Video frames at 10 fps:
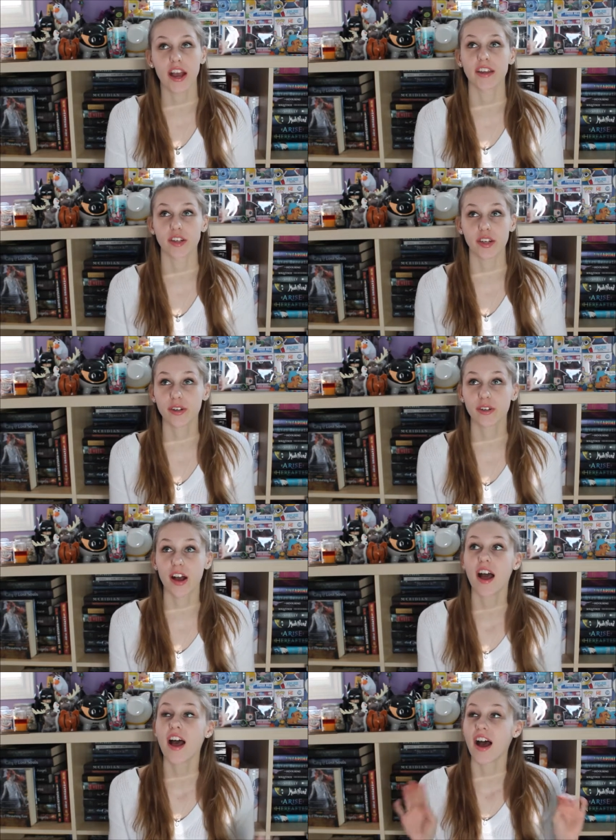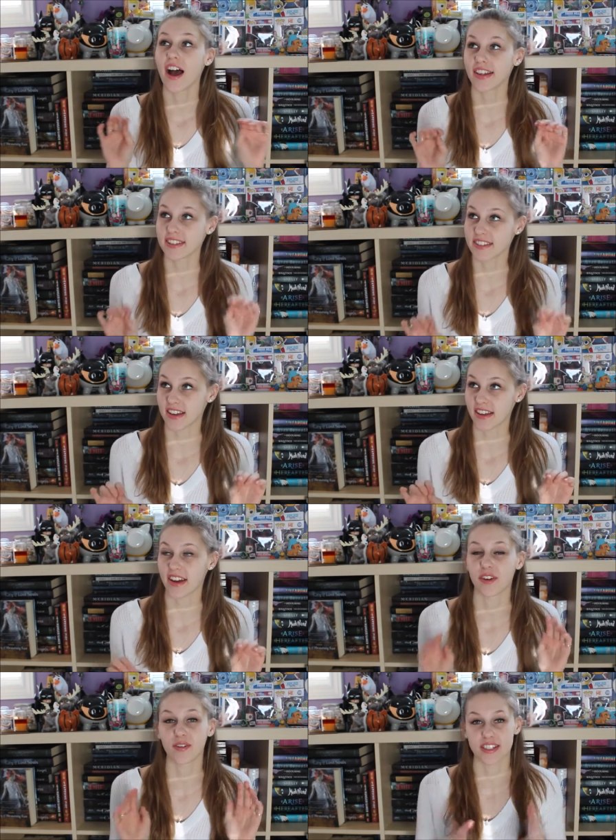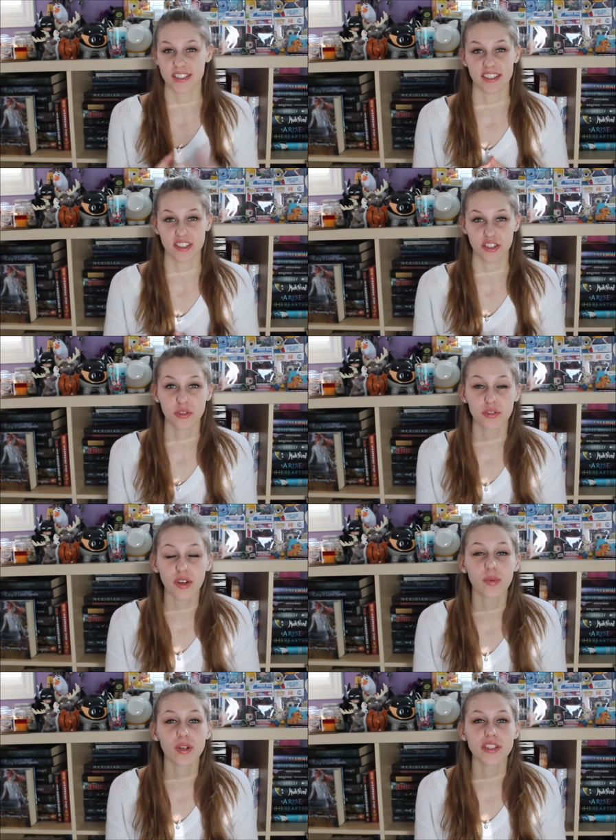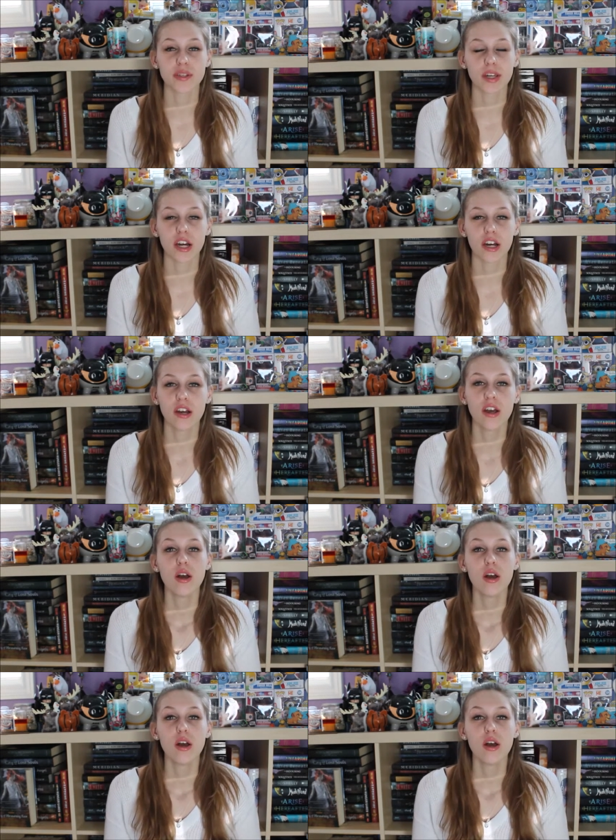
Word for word: I know I said I wasn't going to do a February TBR,